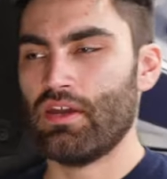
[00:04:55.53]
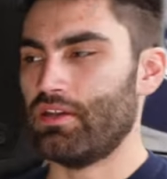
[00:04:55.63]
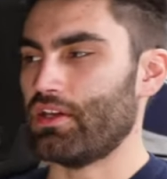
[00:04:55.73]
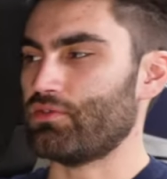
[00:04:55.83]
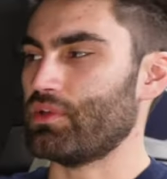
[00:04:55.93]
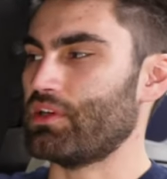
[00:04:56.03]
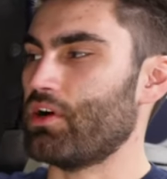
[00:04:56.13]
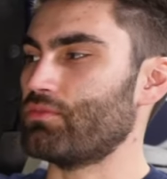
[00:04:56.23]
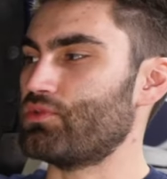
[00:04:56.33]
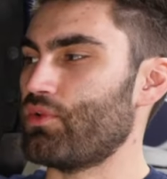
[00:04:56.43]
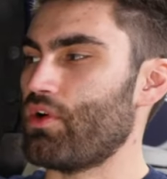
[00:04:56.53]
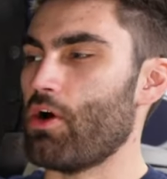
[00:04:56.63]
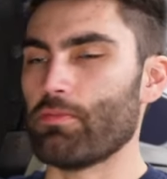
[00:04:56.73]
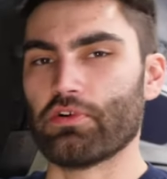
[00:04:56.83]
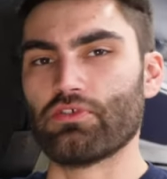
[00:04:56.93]
Next, we can come to our
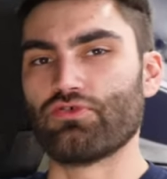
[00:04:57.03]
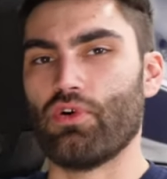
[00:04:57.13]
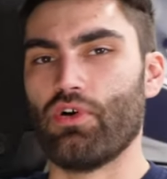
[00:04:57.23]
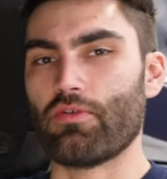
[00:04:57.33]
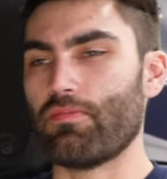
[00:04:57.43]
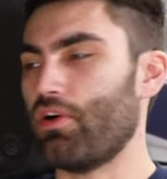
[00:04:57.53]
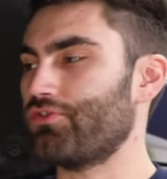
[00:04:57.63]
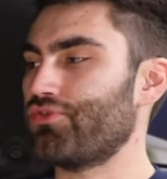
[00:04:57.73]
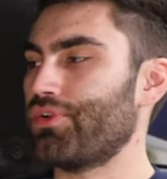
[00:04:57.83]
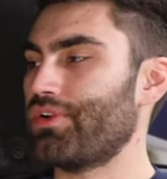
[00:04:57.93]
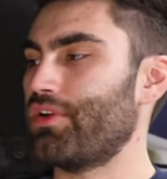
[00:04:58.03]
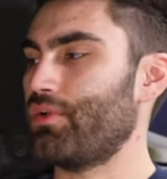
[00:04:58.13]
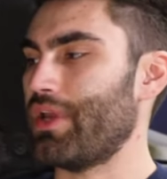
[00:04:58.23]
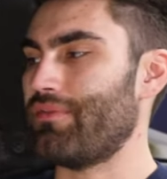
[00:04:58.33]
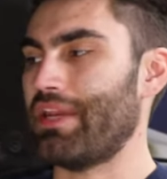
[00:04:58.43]
upper control arm ball joint.
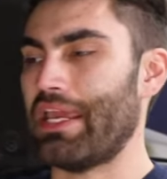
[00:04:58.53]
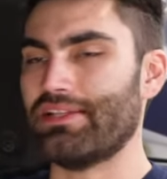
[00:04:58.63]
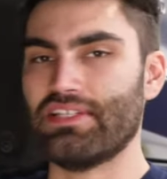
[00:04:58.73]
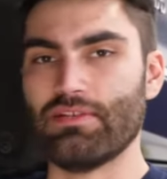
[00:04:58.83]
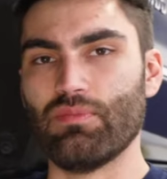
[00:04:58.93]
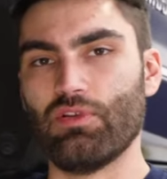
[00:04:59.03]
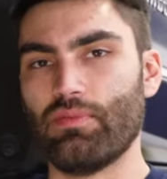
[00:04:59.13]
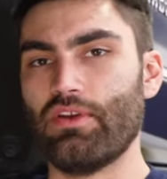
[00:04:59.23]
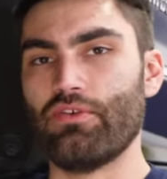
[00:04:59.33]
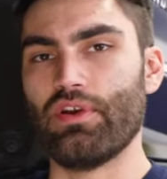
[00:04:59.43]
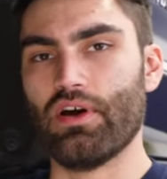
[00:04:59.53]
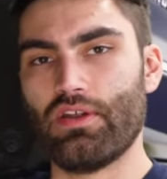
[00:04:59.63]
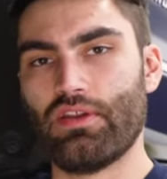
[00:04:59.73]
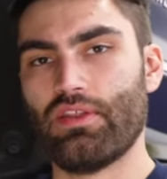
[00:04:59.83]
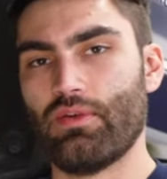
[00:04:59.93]
We have an 18 millimeter
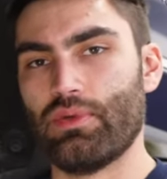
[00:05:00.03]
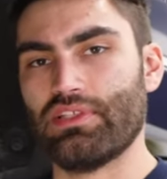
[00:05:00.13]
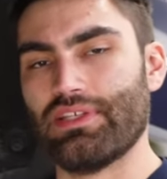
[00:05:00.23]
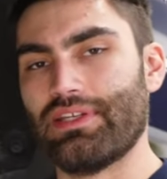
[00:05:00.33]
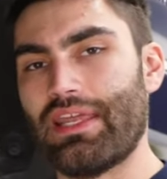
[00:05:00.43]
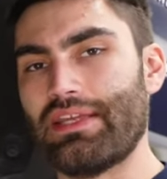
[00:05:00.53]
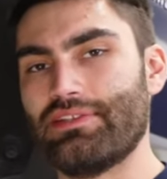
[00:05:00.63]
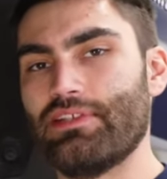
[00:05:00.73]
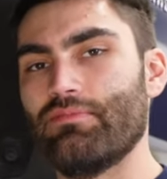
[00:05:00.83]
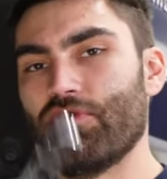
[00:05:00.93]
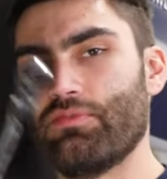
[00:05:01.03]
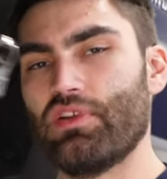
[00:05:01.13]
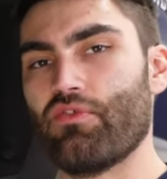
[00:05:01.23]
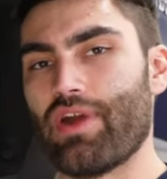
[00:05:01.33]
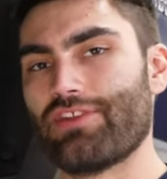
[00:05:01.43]
nut that we can take an 18
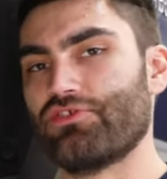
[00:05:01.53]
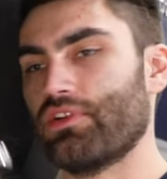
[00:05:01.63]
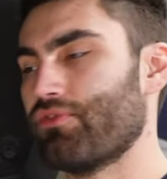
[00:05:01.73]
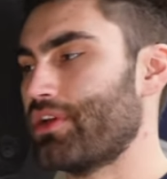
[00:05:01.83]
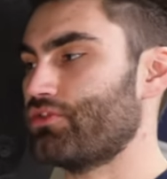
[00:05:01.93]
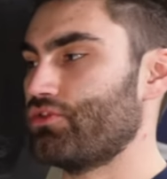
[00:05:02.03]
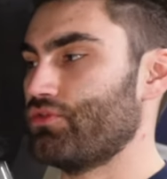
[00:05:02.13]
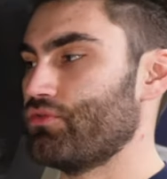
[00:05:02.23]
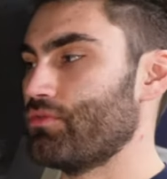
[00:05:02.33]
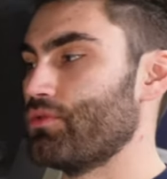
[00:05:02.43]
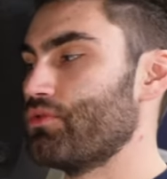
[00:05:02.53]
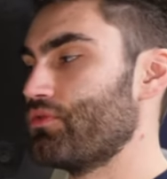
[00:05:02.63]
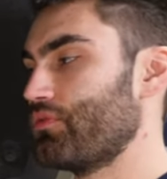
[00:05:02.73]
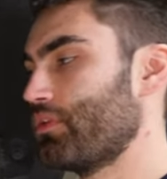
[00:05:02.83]
millimeter ratcheting wrench to remove.